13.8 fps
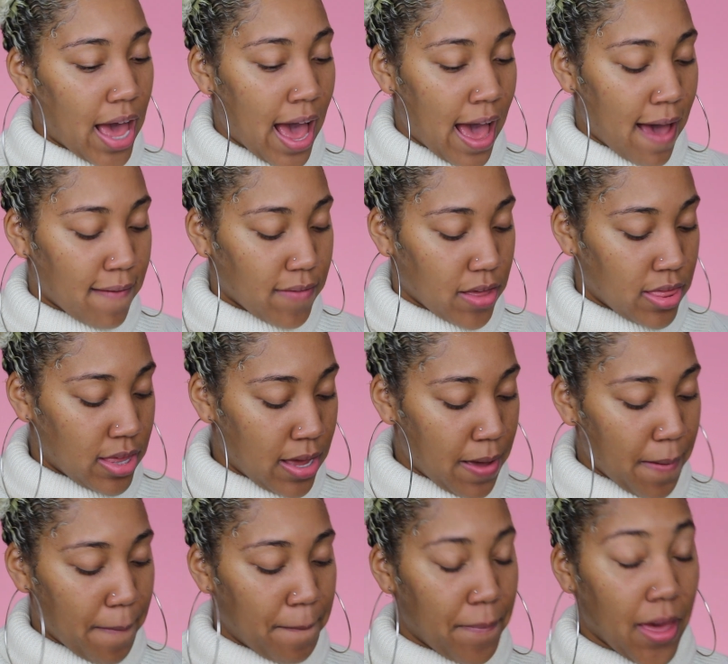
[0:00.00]
have the
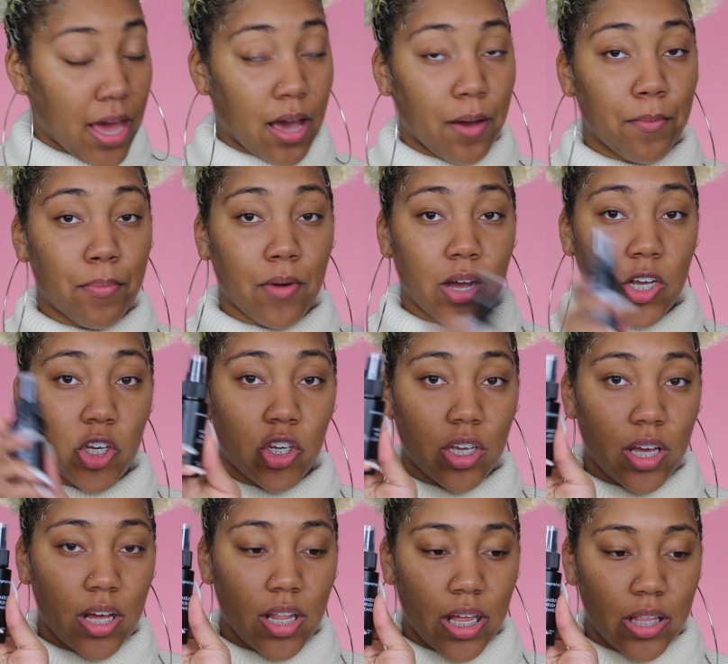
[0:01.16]
makeup brush
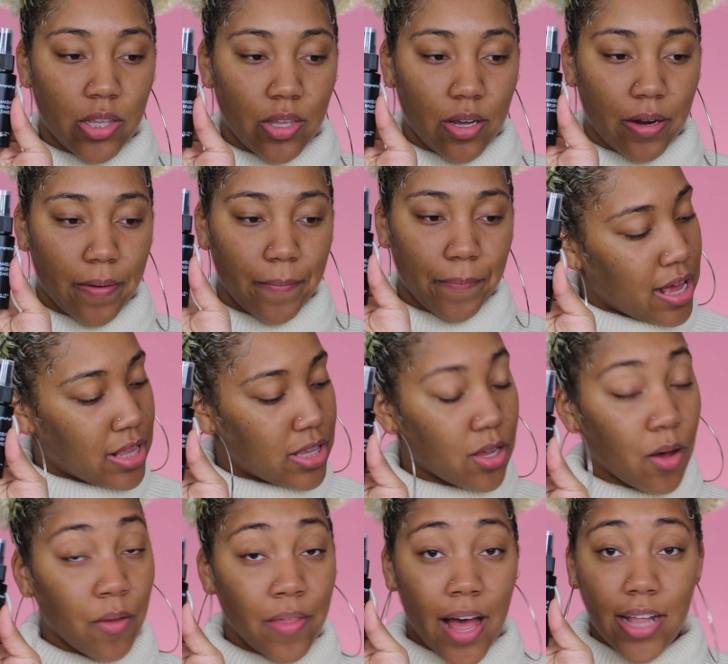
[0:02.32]
cleanser. And
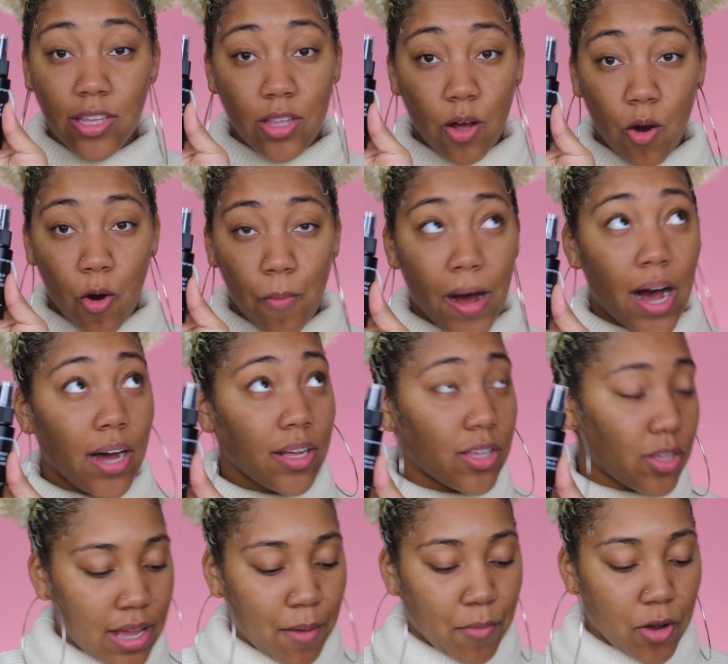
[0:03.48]
so that's the whole box.
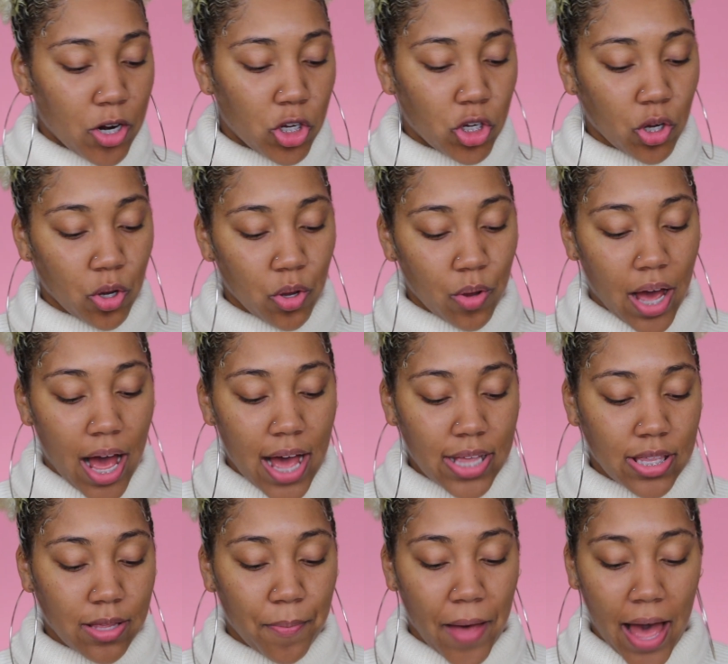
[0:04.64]
I'm going to show you
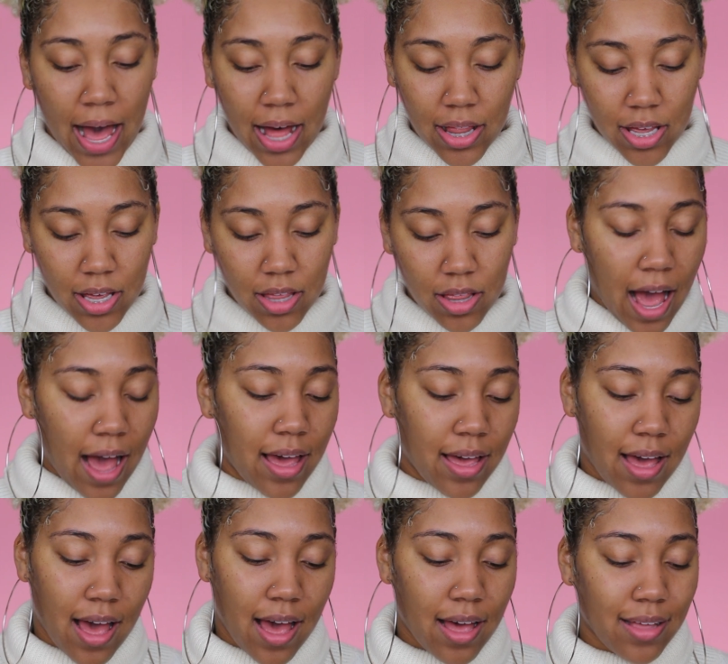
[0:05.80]
guys the palette.
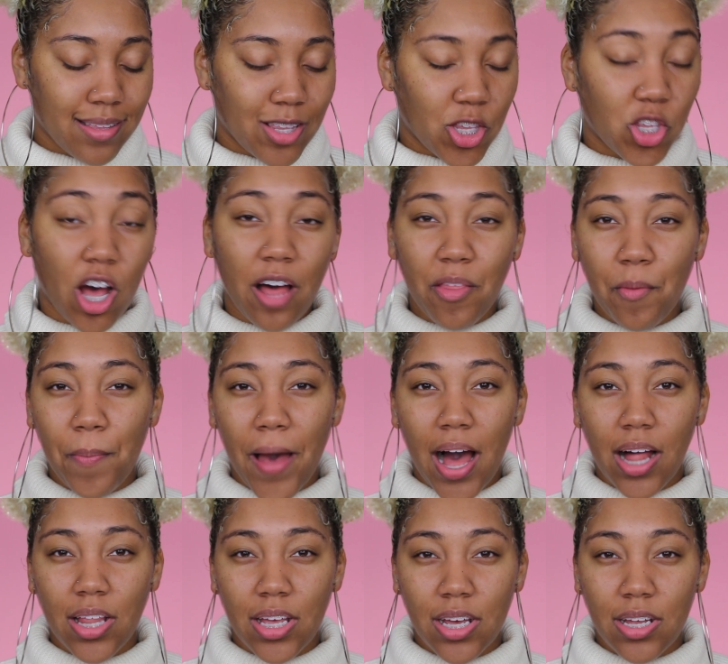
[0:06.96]
I saw the
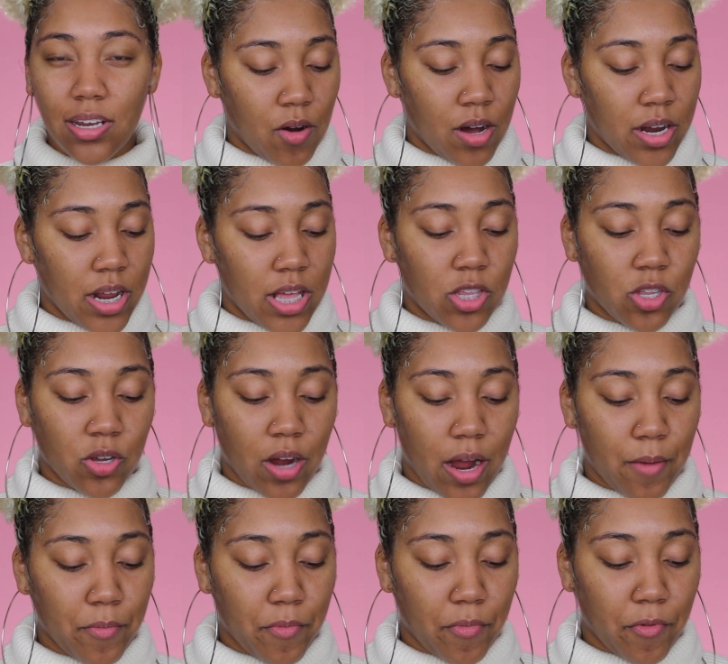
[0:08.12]
palette on
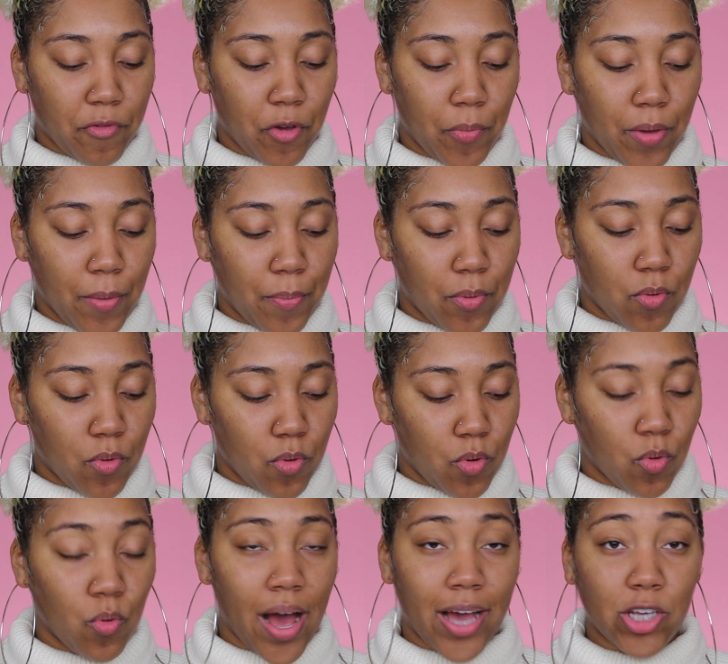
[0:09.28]
Instagram, a few people
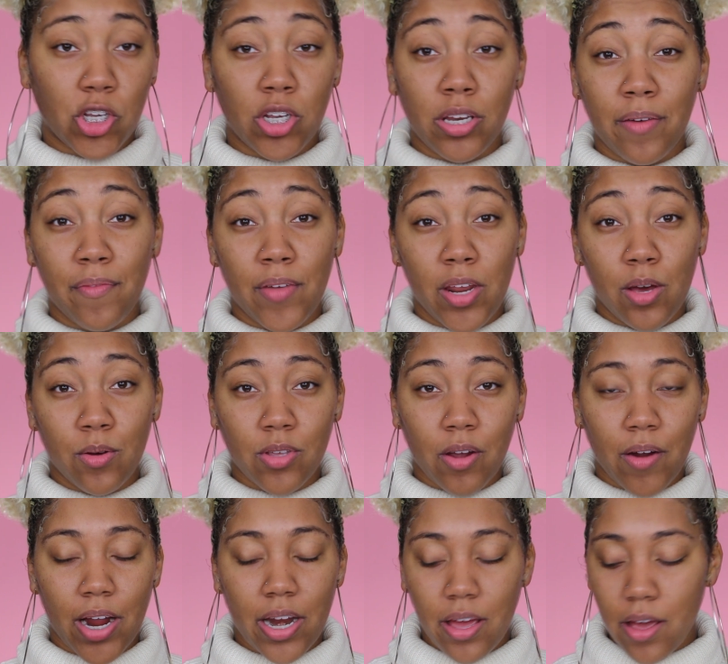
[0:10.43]
who actually did videos
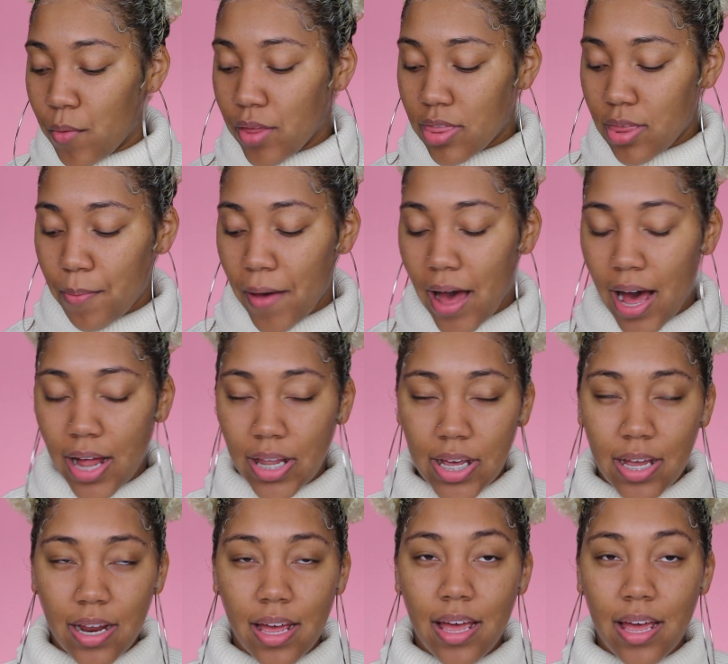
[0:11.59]
already with the palette.